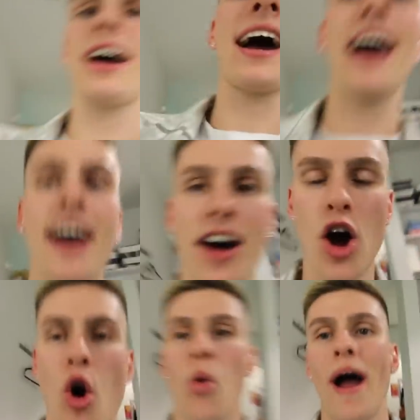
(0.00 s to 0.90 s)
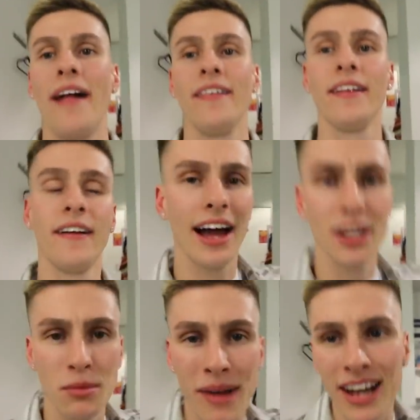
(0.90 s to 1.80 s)
Yeah. Well, I
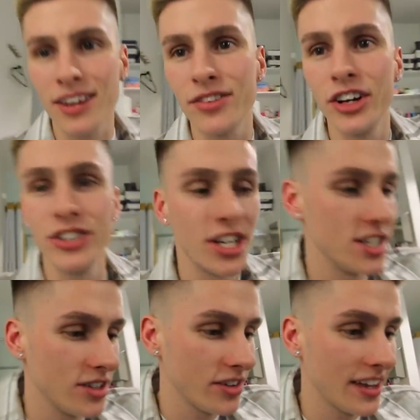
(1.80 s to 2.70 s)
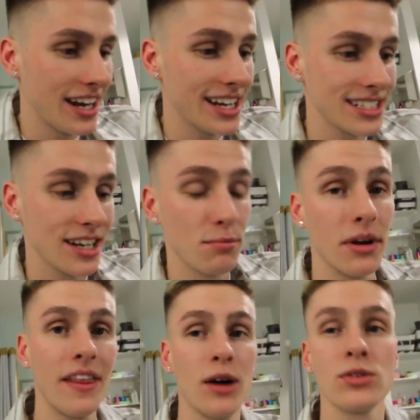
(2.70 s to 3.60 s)
had my microphone turned off on that last clip,
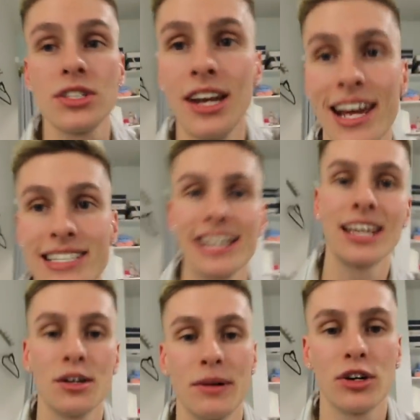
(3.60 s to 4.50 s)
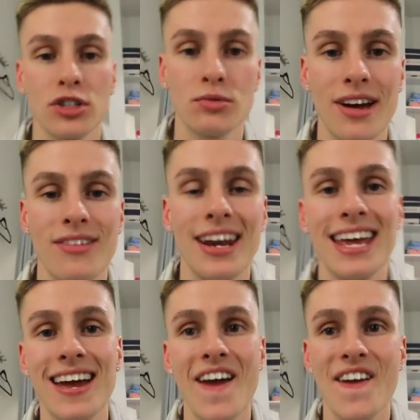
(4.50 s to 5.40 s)
but that was the last link because we have a
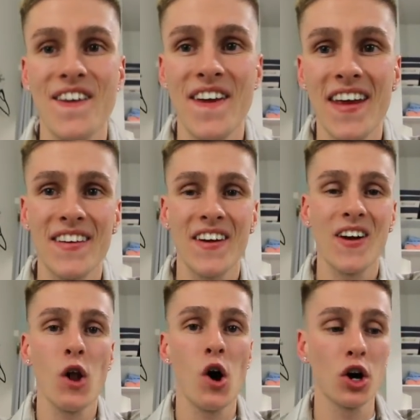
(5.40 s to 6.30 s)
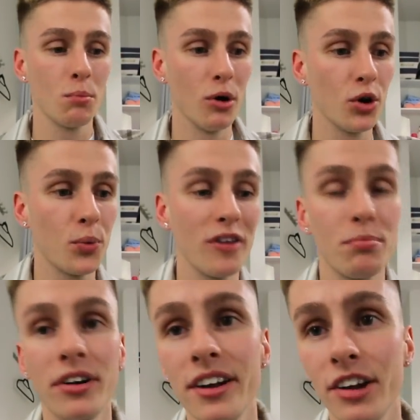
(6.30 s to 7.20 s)
link at 6 o'clock, but we've
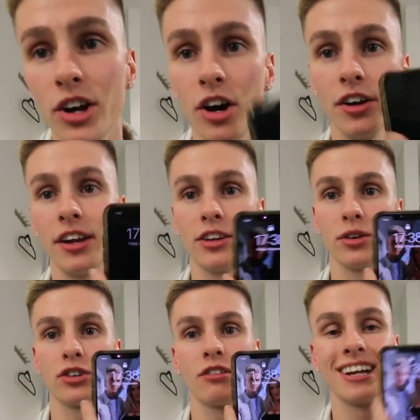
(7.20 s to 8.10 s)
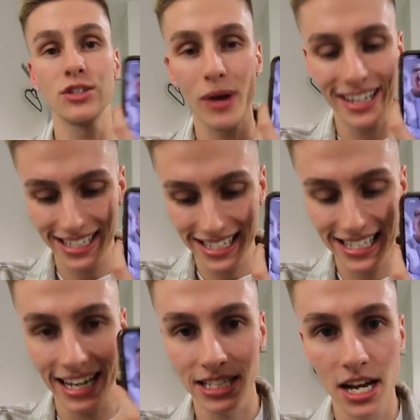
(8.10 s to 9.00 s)
pre-recorded it, so it's currently 20 to
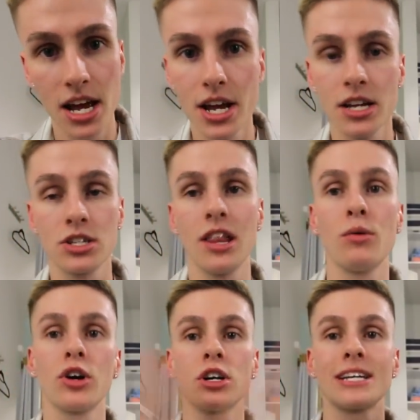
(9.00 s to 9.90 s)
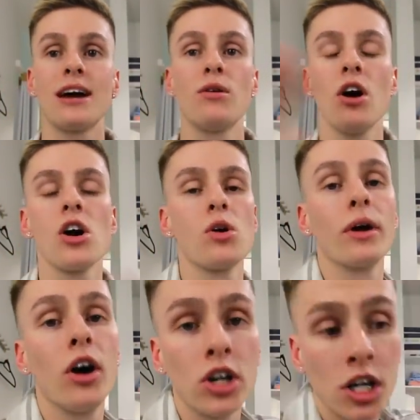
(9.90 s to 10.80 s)
6. So that one goes out.
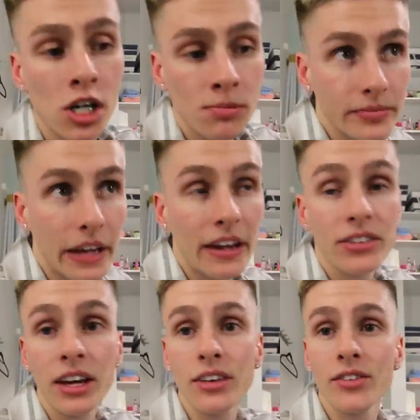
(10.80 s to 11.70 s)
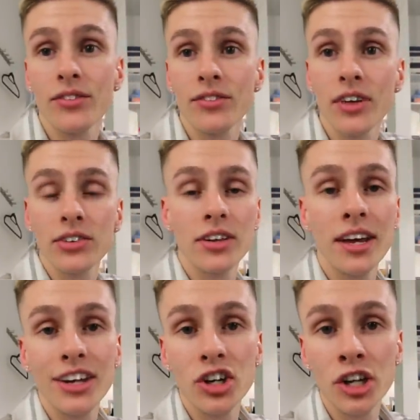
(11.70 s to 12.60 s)
We all go home, and that's it. That's a
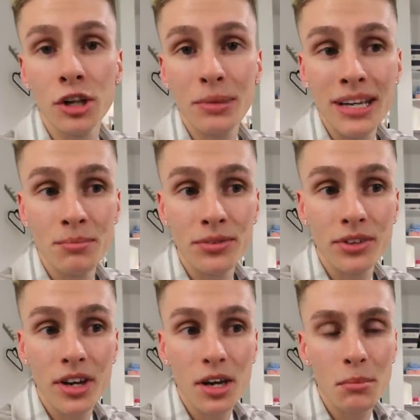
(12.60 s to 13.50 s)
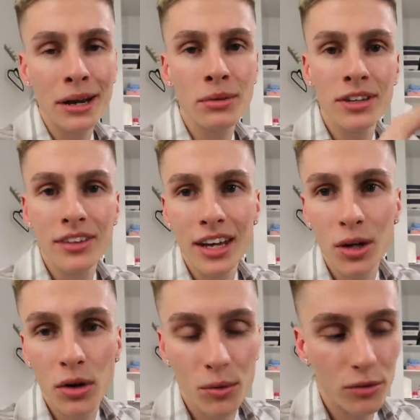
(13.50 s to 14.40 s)
day done at the Biebs. But I'm going to take
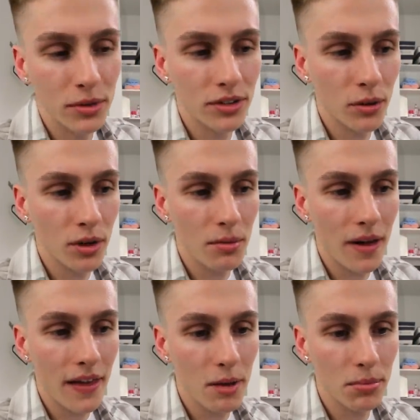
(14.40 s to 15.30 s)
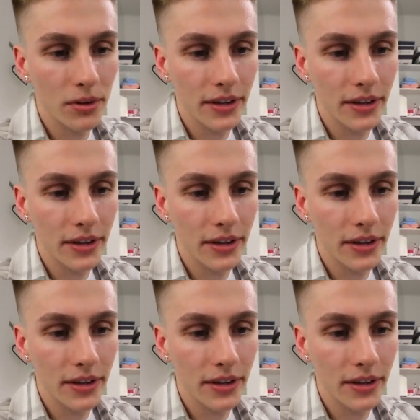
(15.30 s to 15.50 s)
you on with me, don't worry about that. But